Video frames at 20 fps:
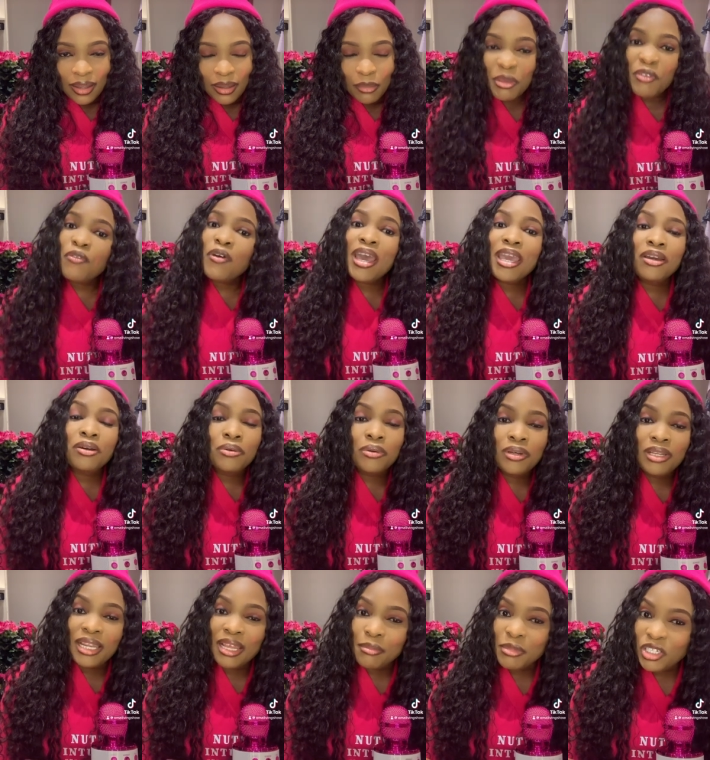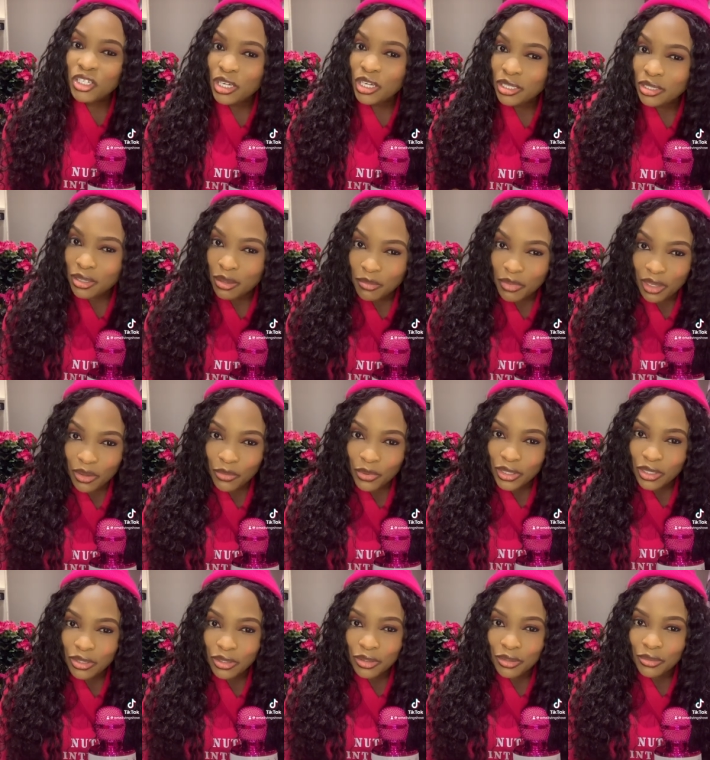Before I go on, let me share something
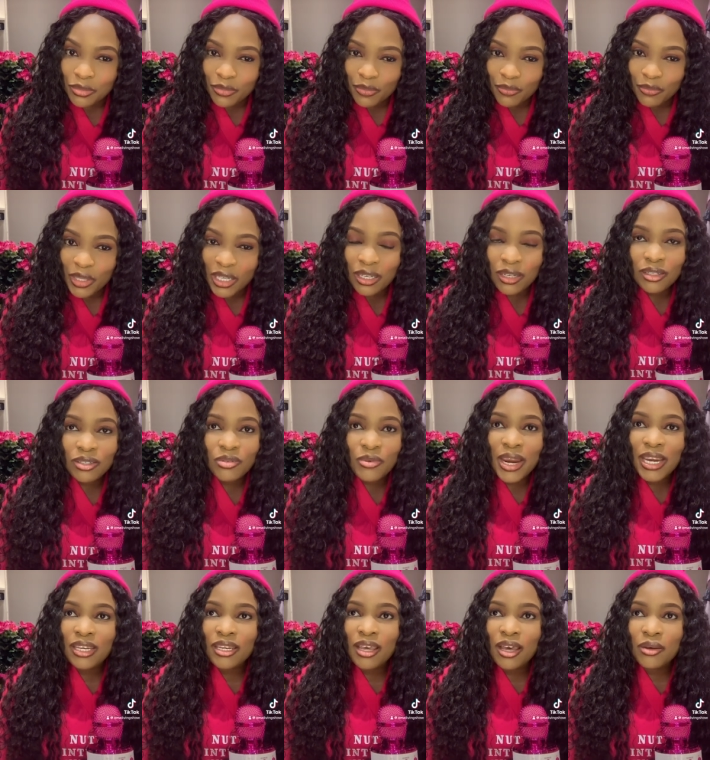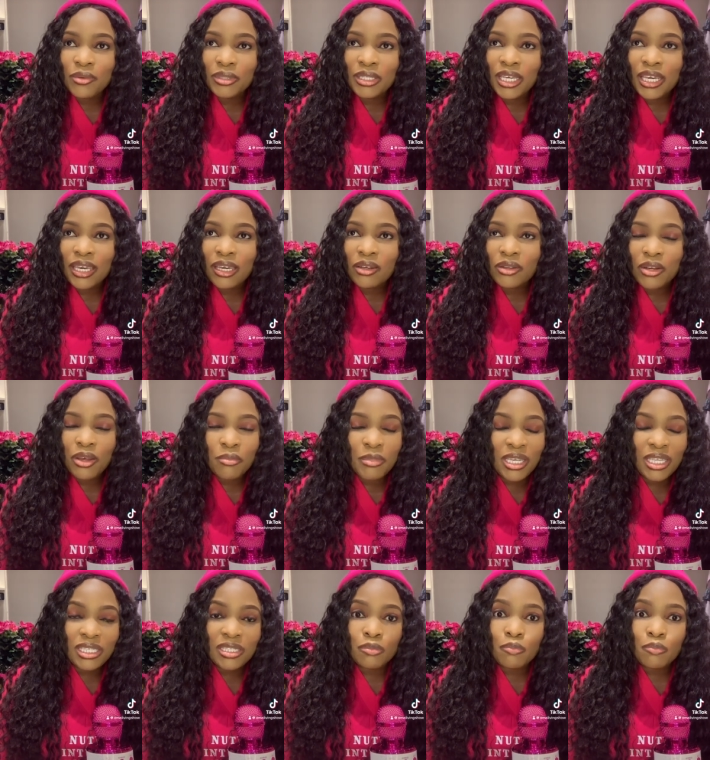with you because right now the economy is